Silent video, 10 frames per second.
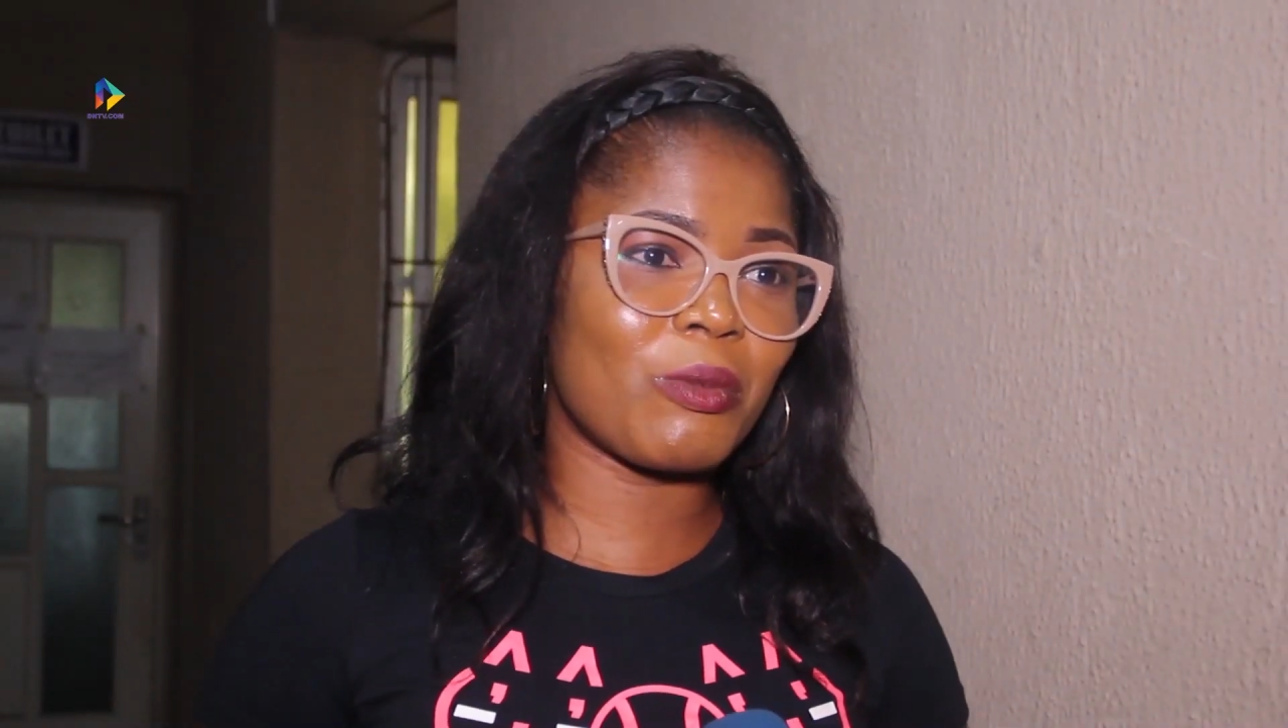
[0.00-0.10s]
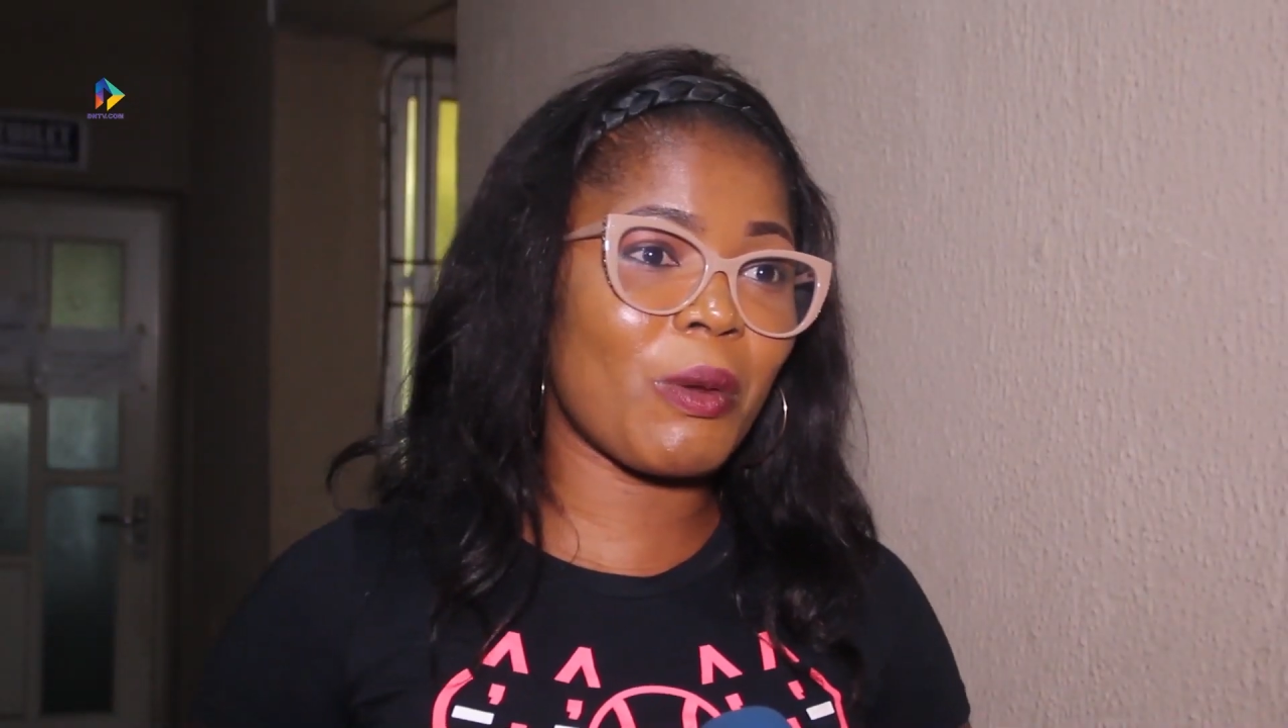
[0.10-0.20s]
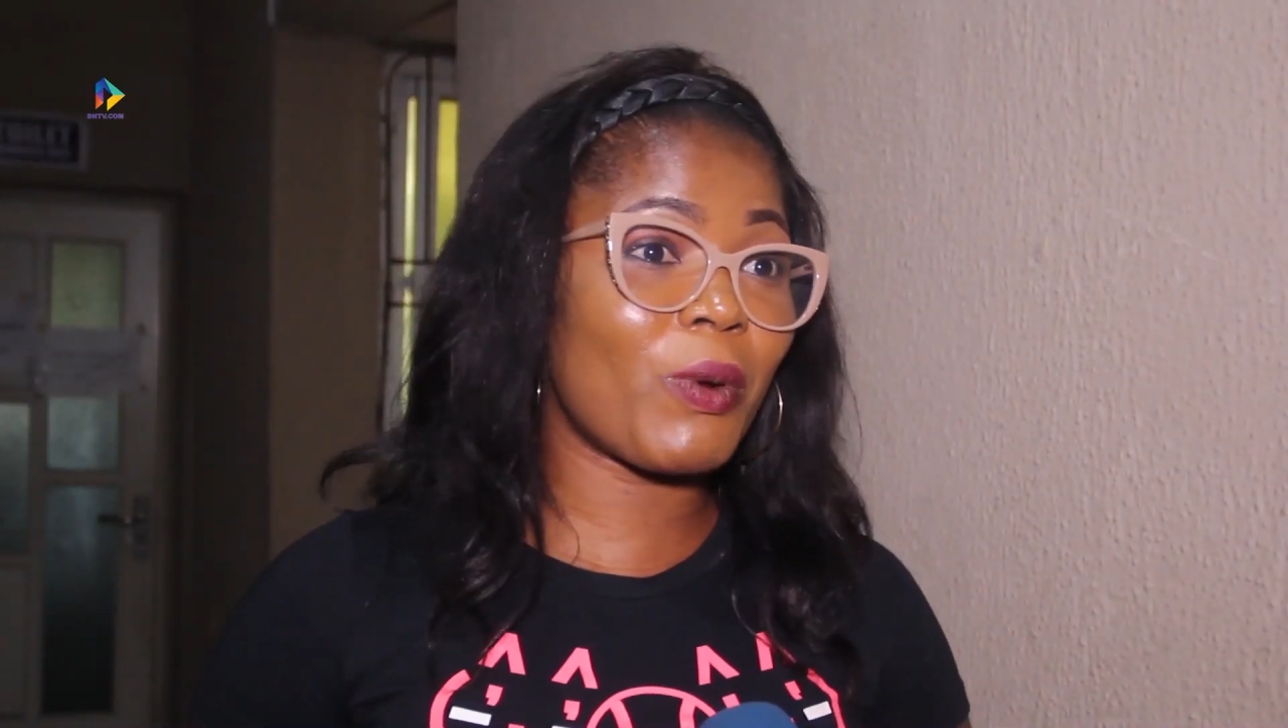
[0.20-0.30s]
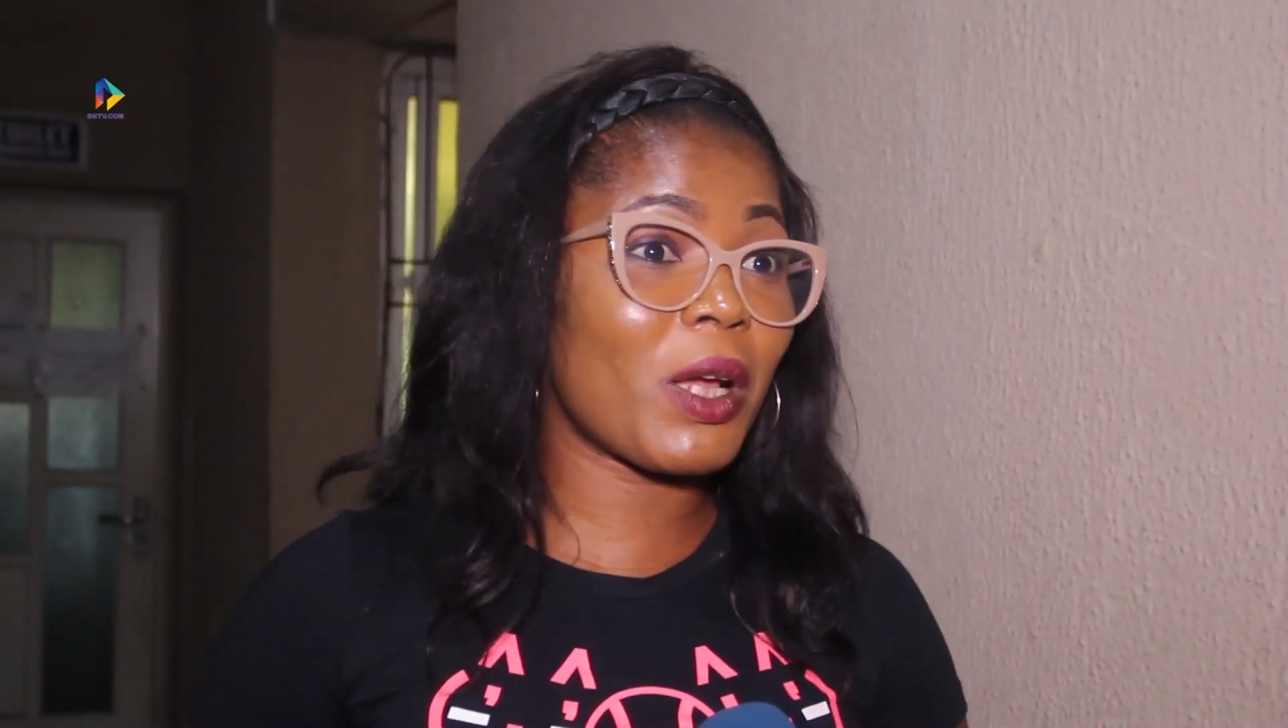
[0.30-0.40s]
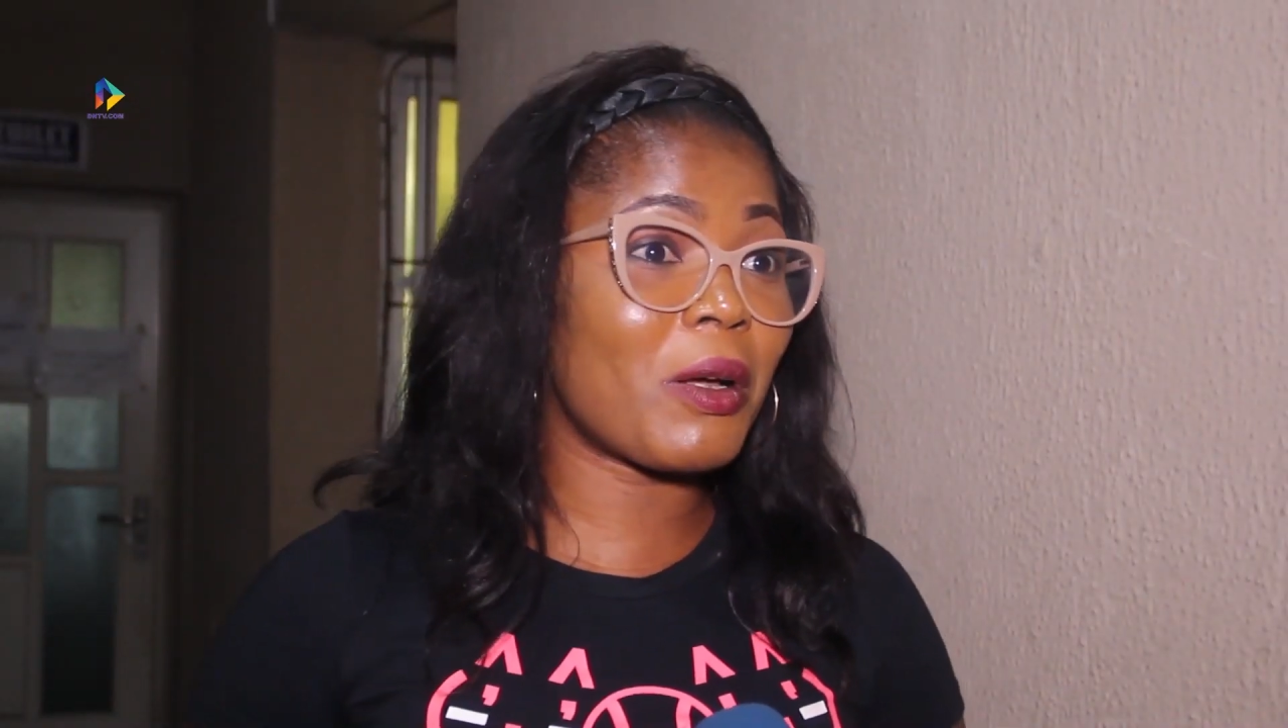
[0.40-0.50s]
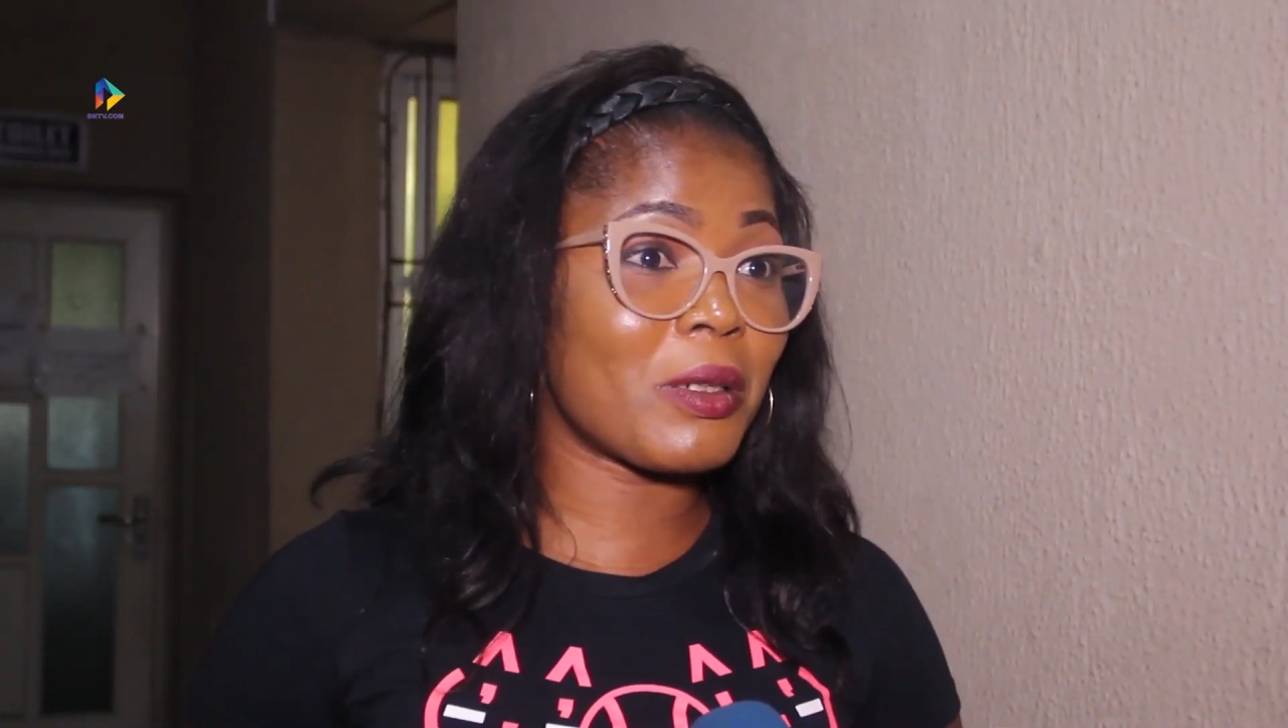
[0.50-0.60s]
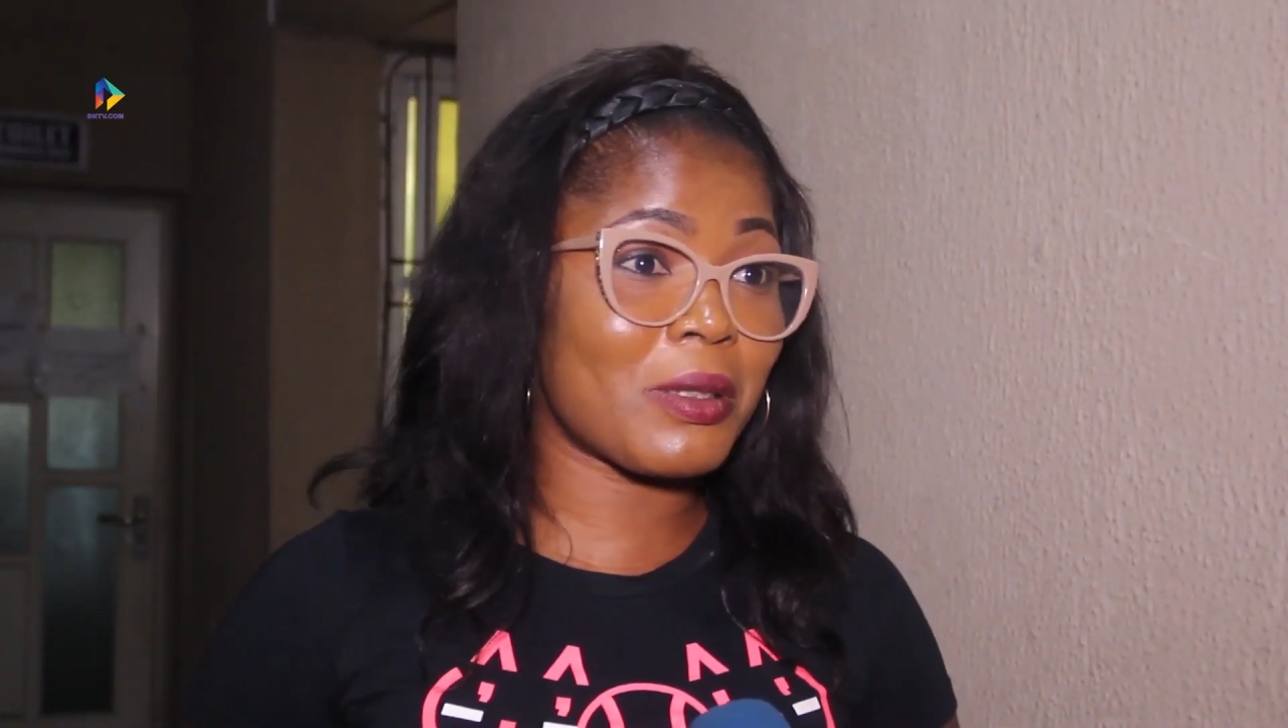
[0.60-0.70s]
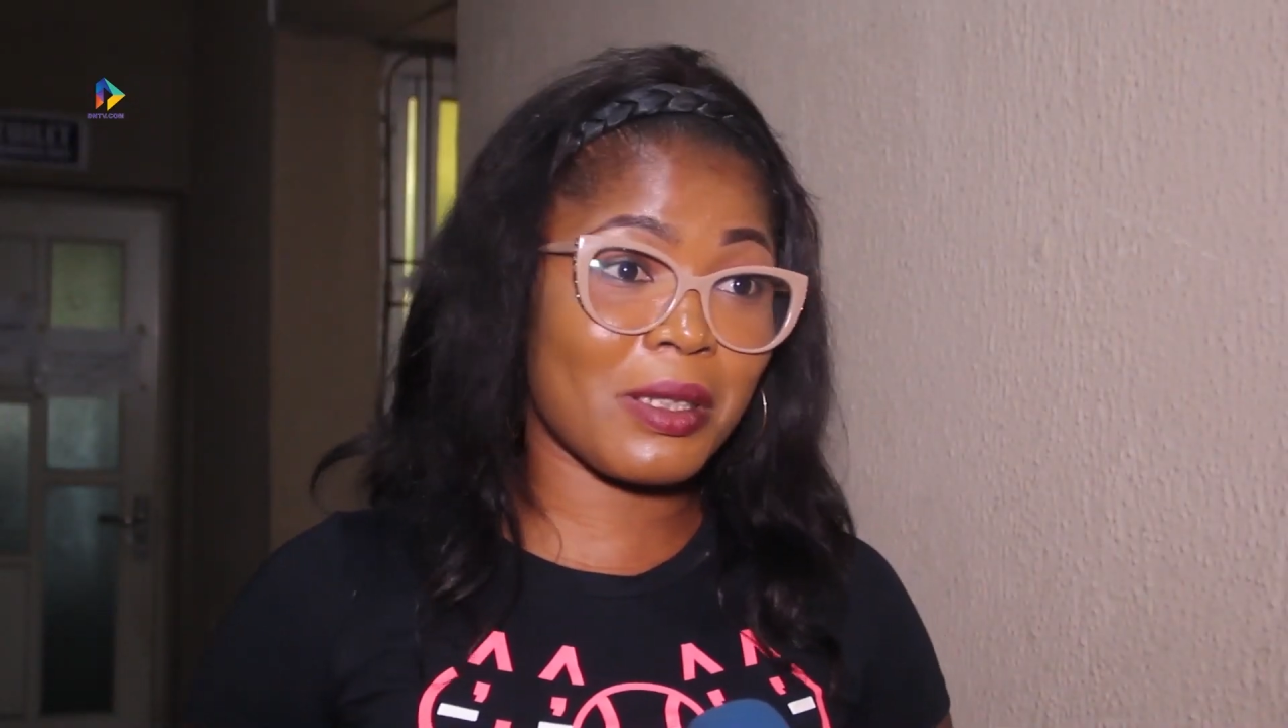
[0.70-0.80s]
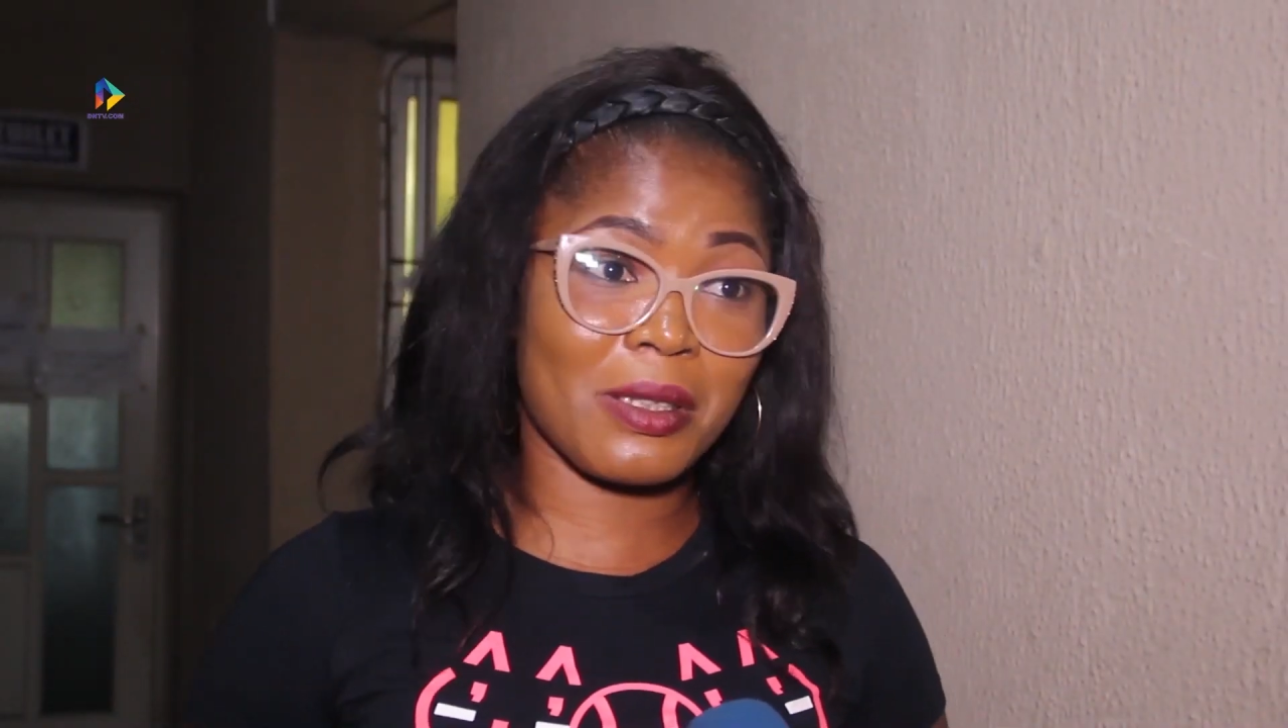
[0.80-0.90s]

we pray God